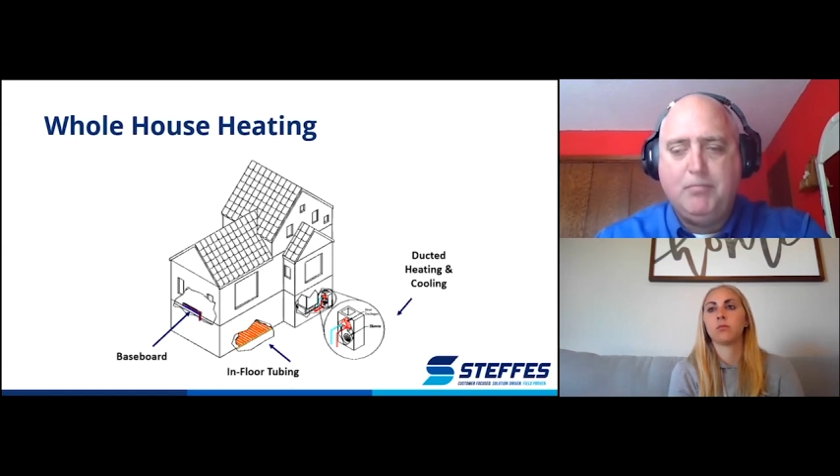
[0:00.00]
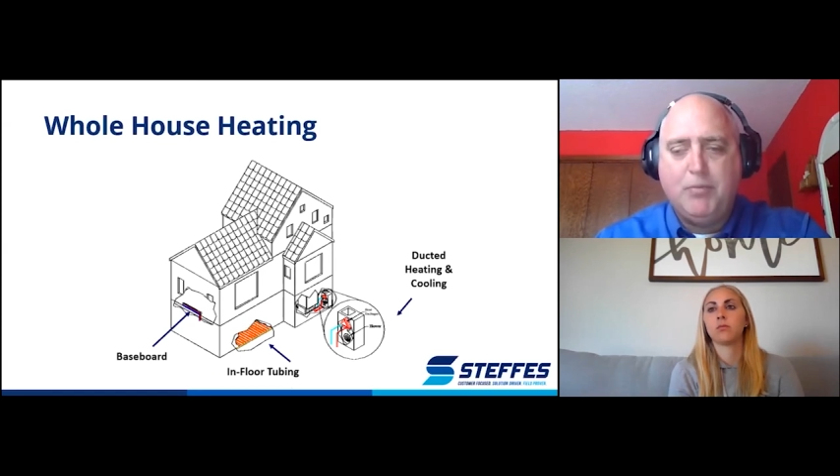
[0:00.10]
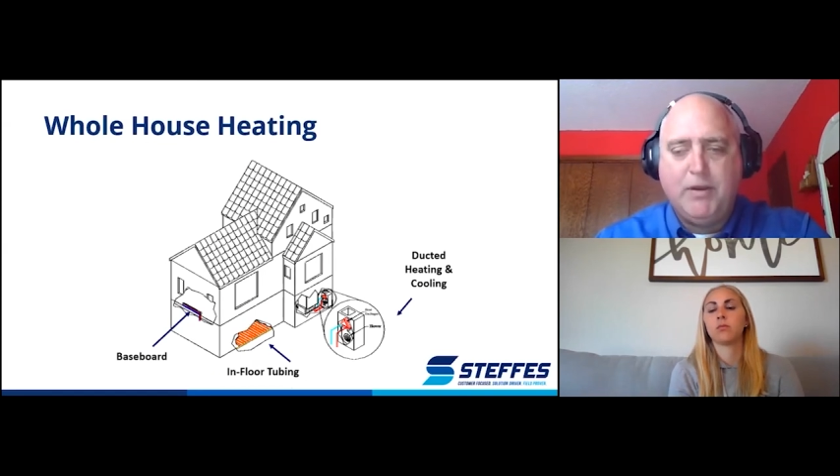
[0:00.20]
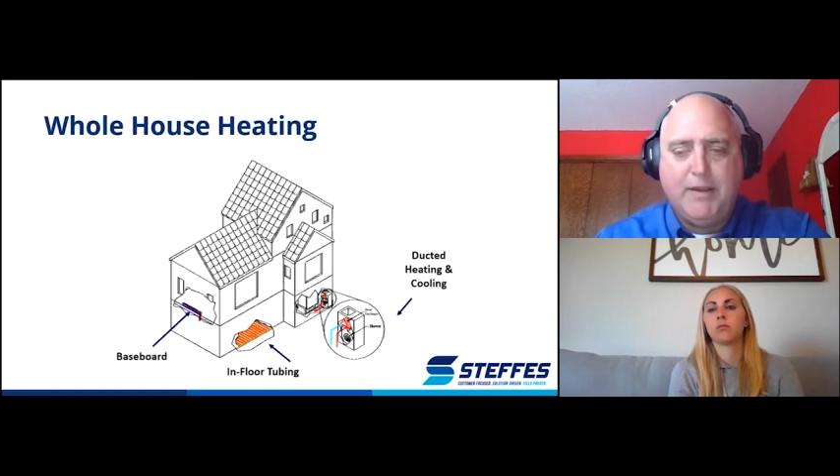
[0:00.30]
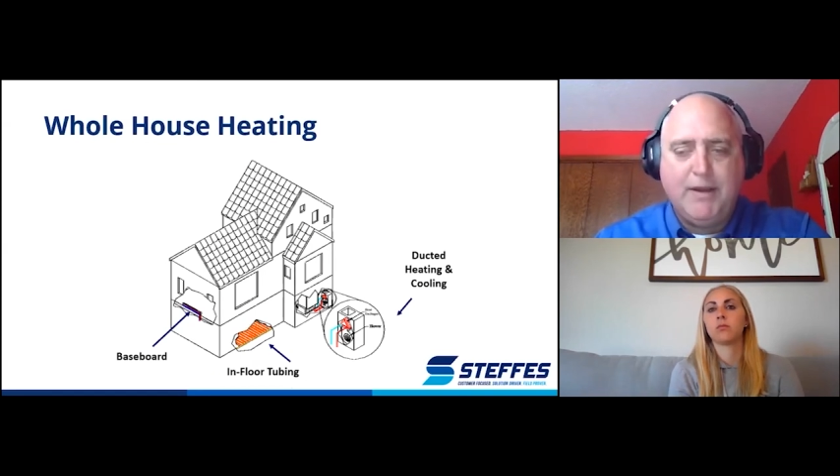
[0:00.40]

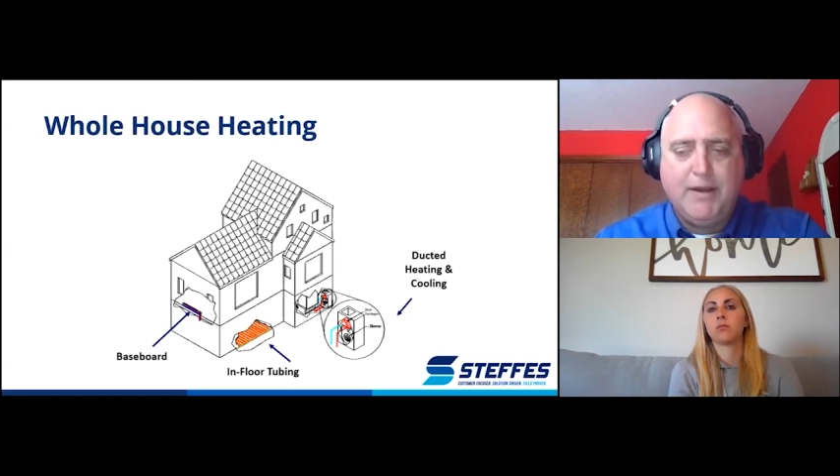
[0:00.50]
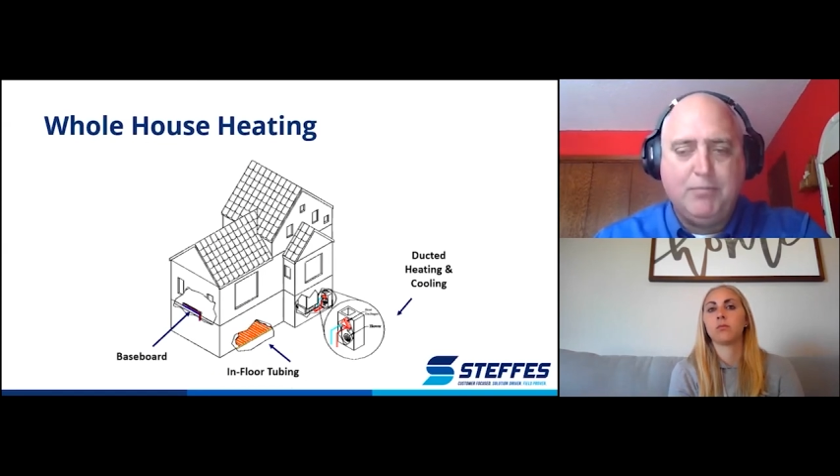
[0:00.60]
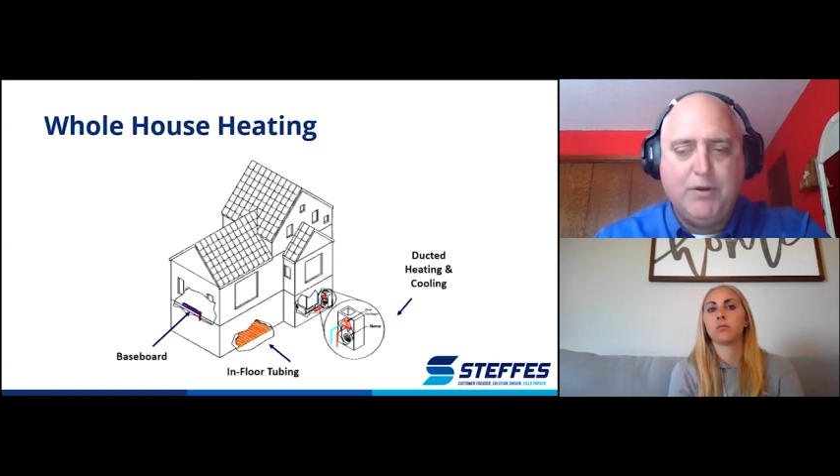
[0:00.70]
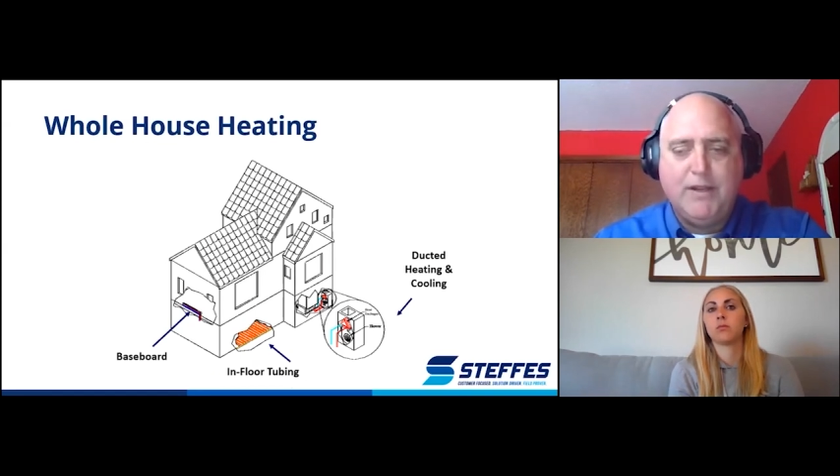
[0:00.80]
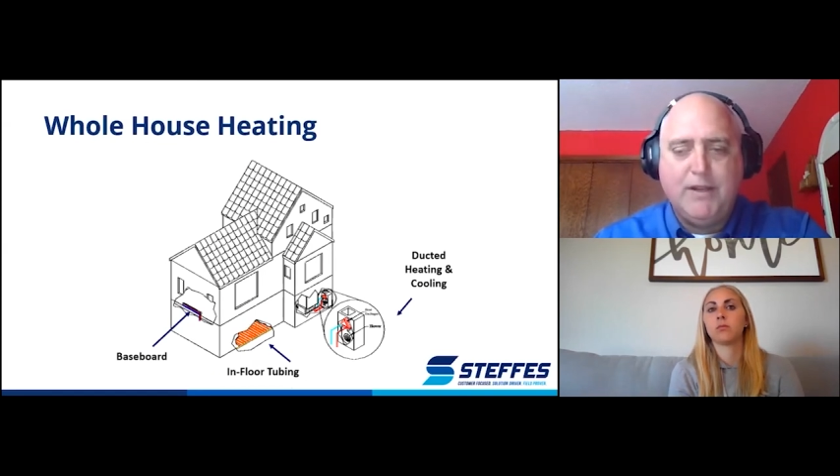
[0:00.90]
getting
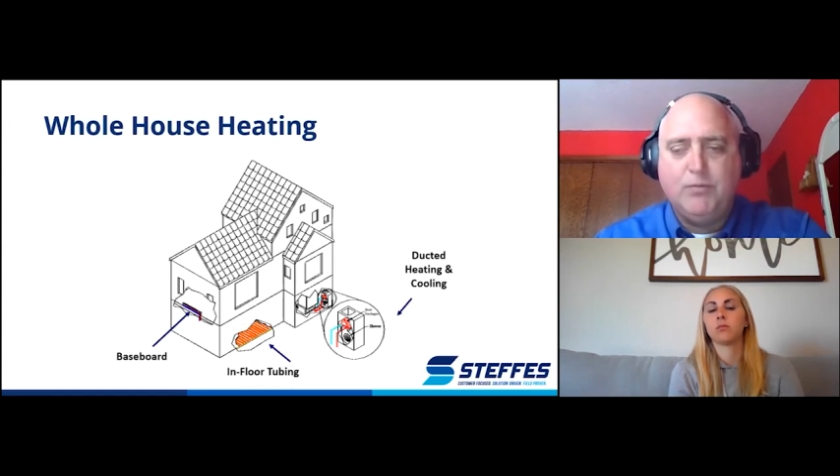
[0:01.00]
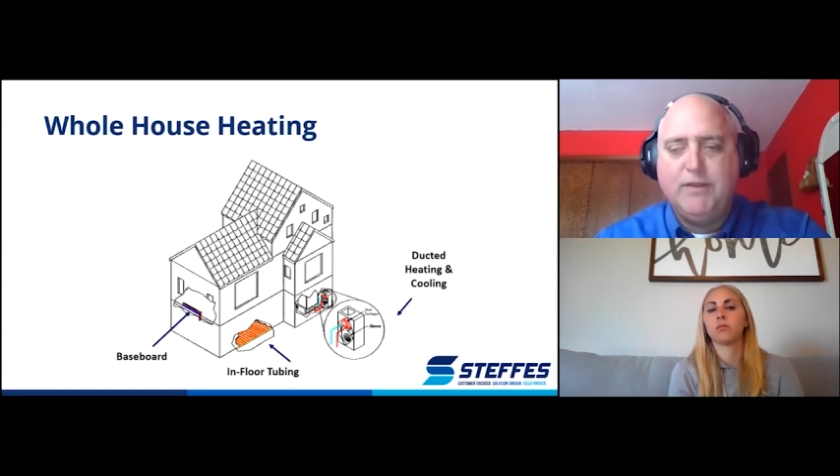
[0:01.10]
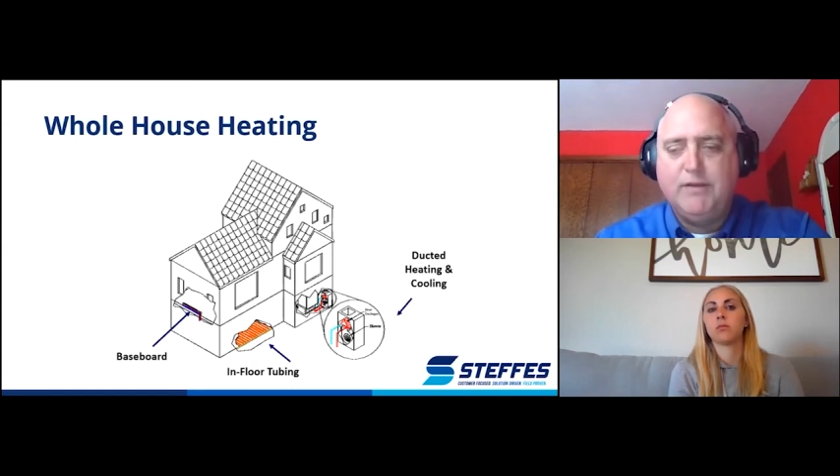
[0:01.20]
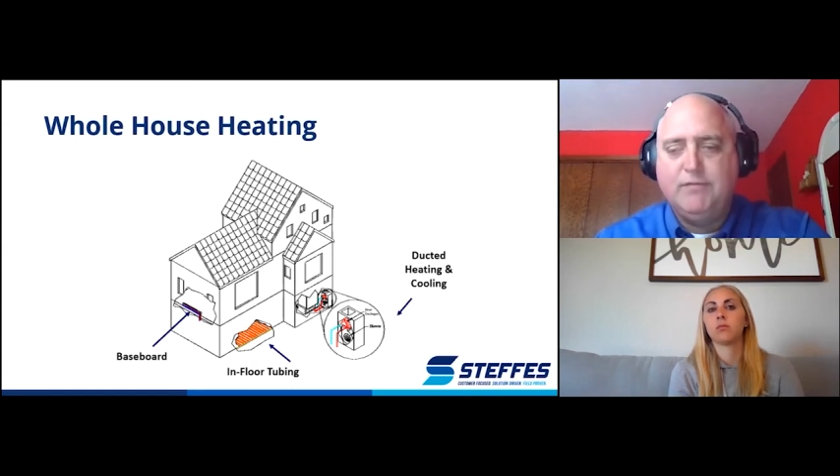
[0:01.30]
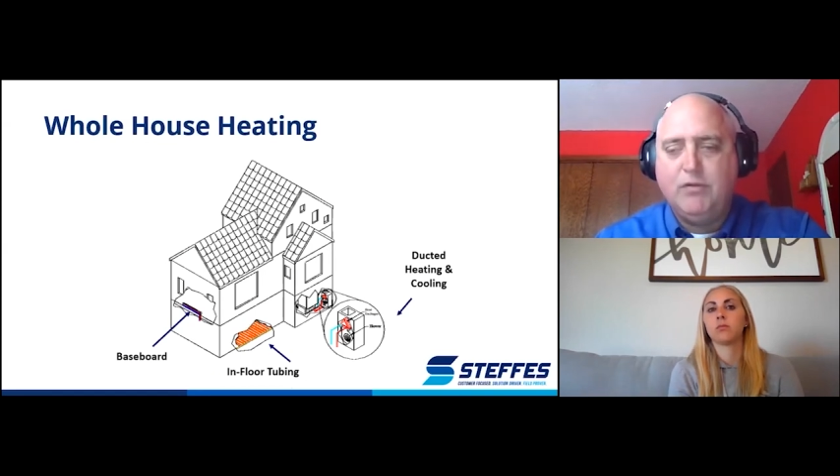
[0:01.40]
put in with
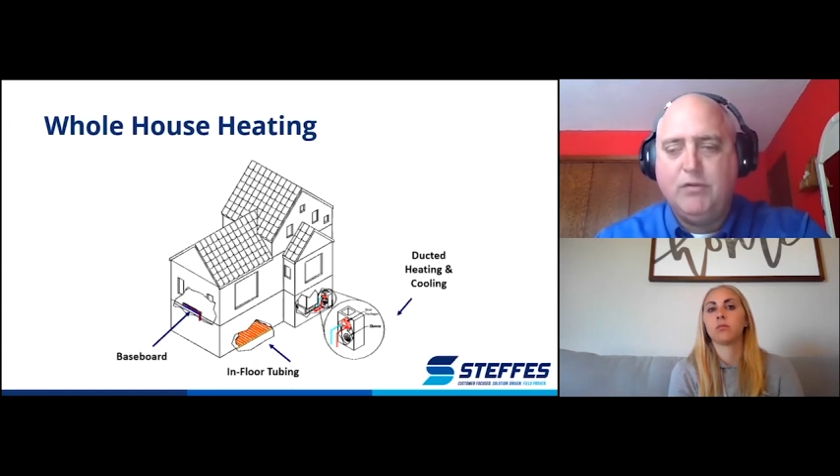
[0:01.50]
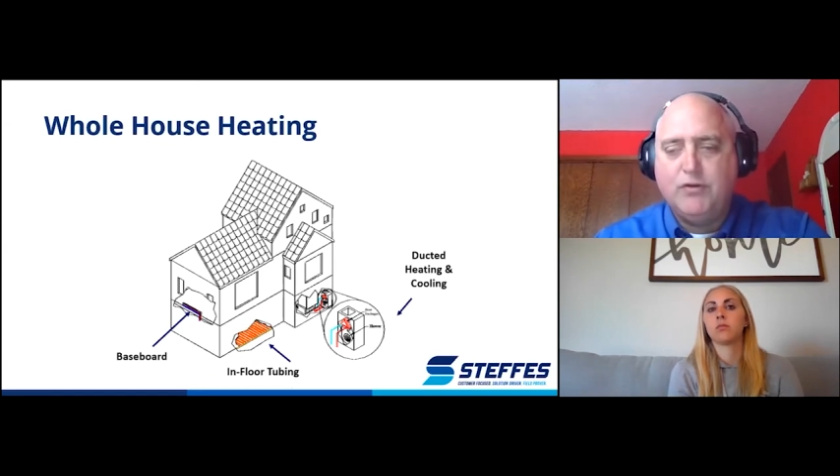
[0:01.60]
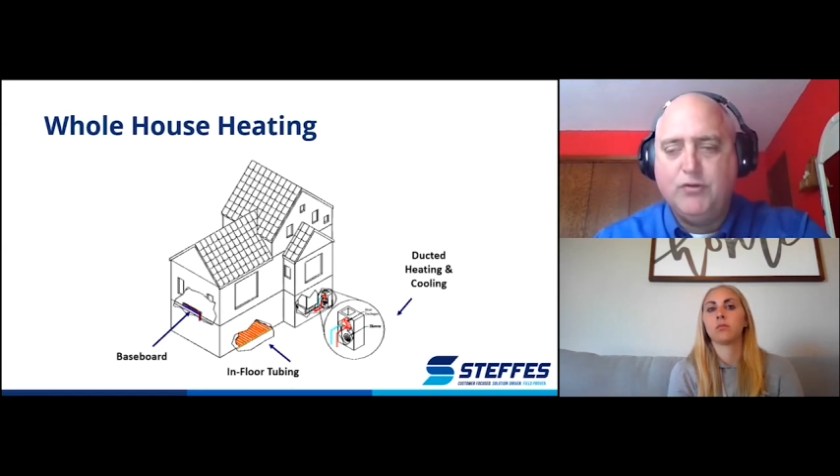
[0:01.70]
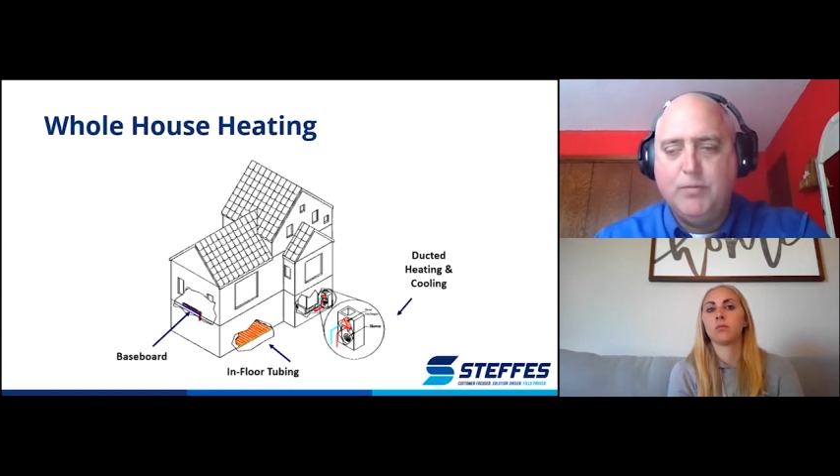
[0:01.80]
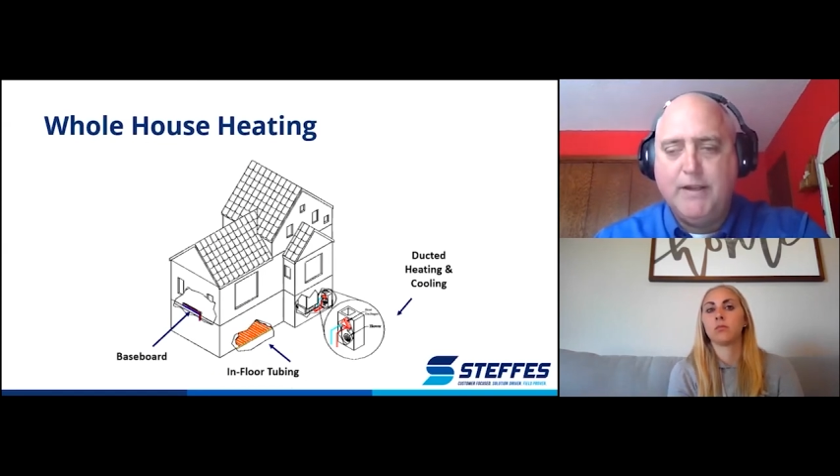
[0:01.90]
in-floor
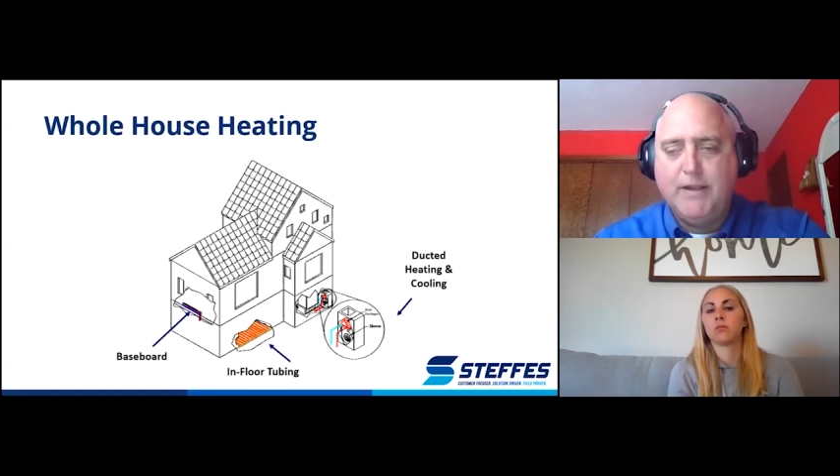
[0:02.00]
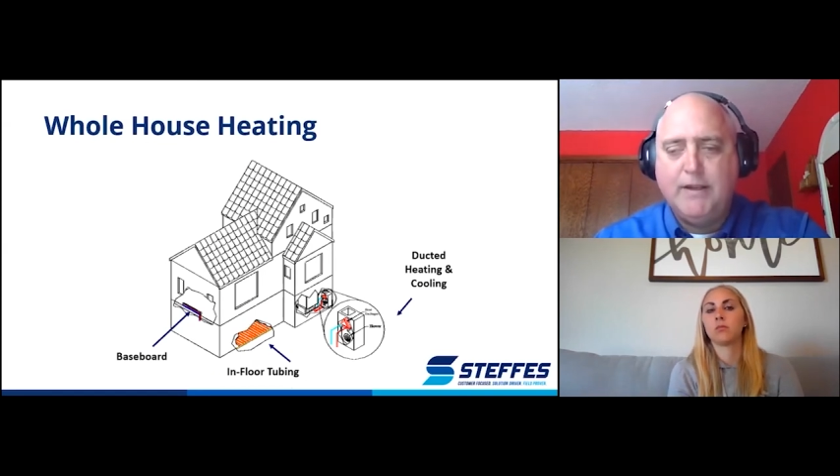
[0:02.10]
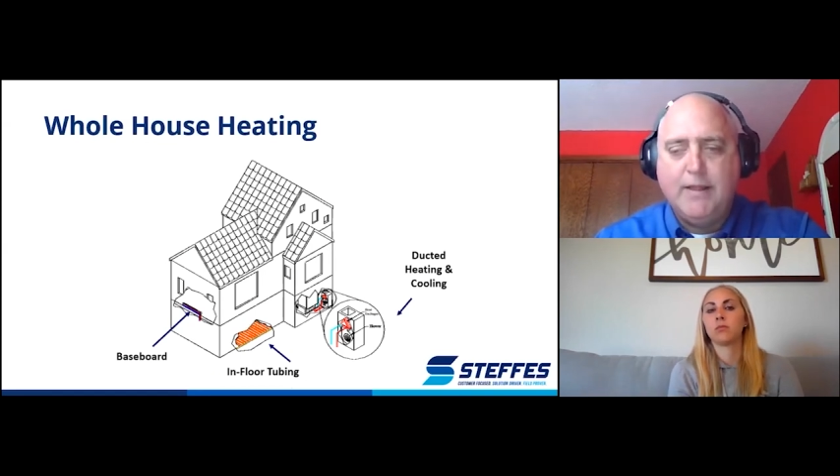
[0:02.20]
tubing.